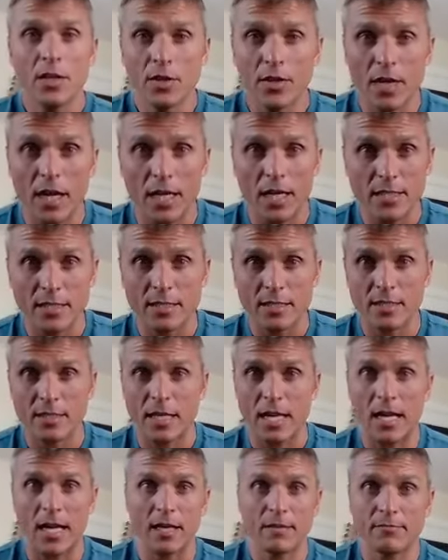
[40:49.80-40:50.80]
guys
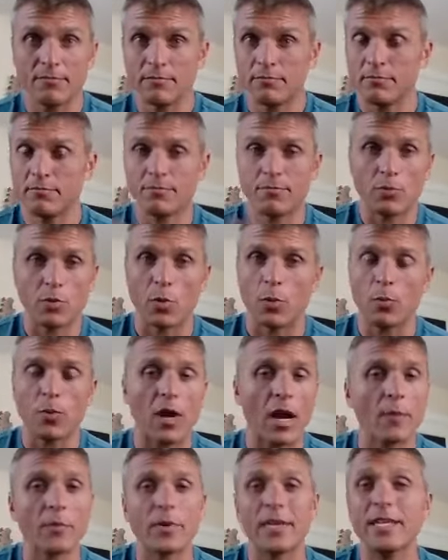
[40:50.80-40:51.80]
will
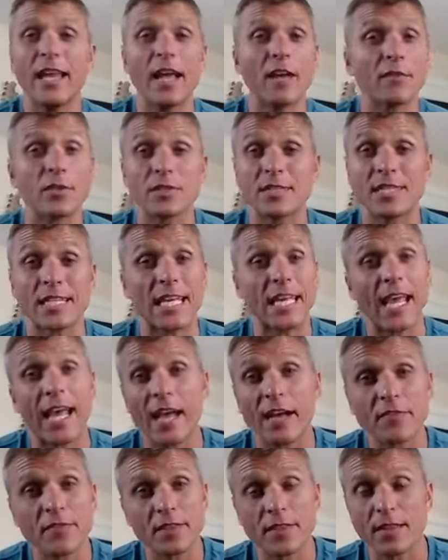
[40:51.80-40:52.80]
probably never see
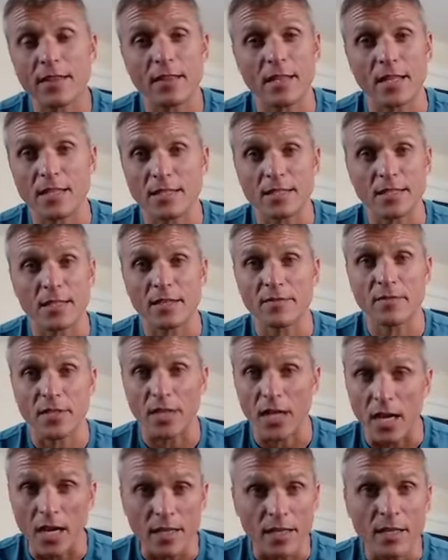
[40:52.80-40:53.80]
half of the things I've
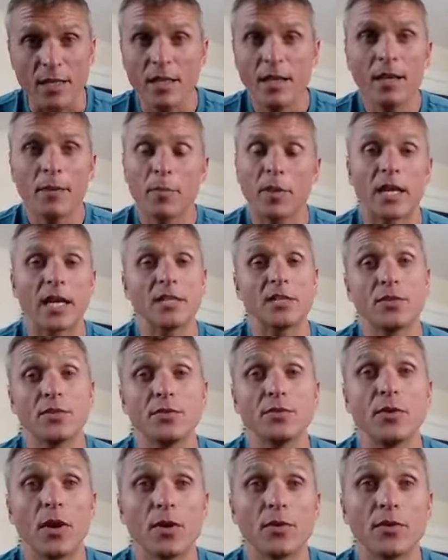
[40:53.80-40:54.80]
done, but I do
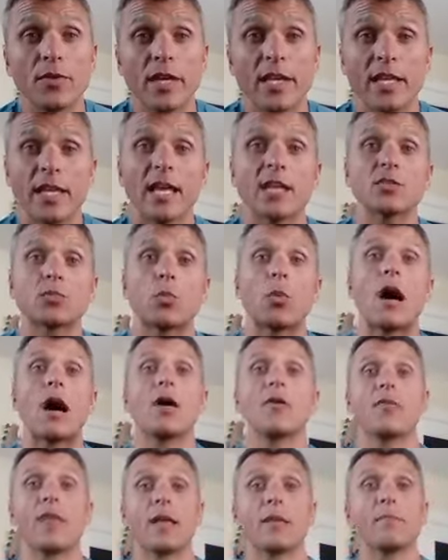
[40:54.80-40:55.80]
know that, yes,
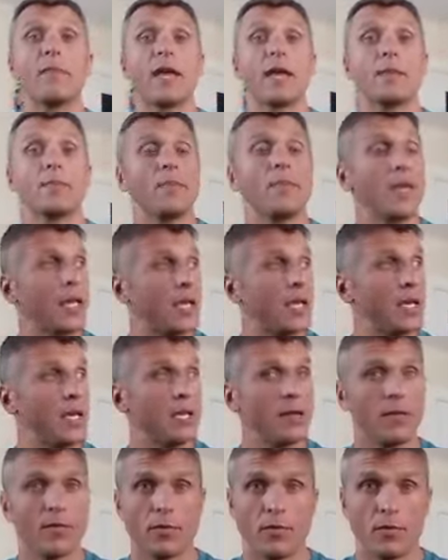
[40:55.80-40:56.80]
while they may be
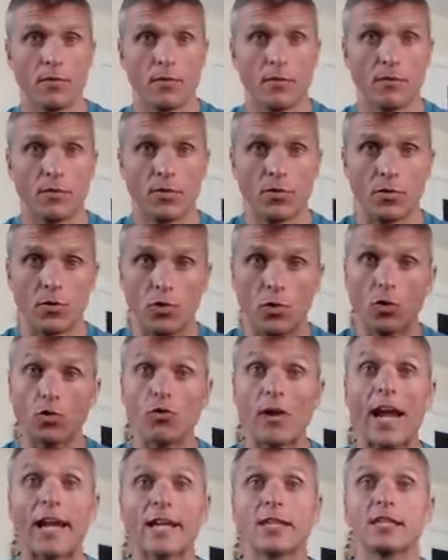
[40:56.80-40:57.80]
to
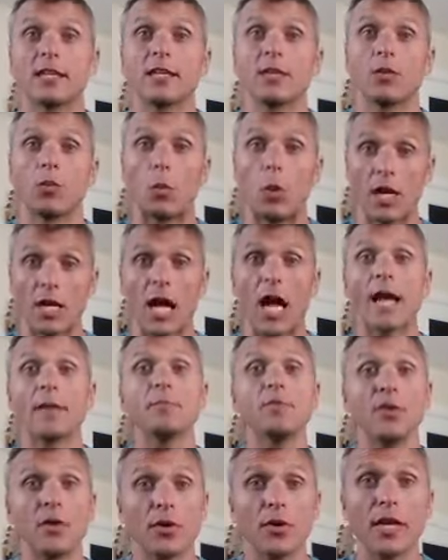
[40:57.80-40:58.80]
correct what I'm
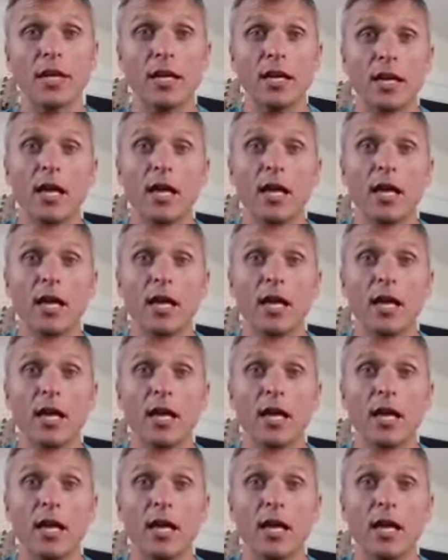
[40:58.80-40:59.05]
doing,